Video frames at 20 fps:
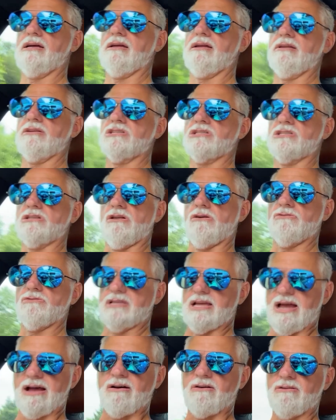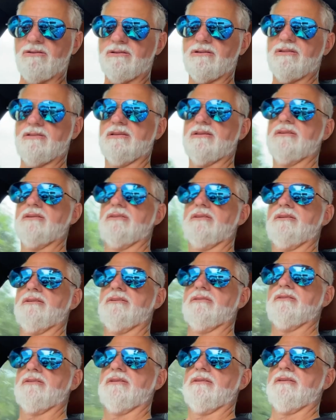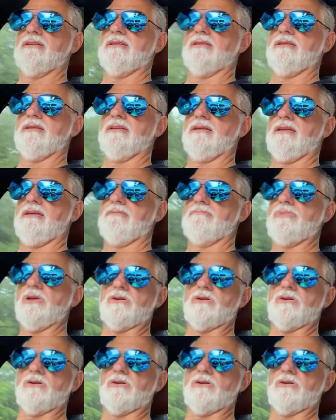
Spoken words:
slowed down,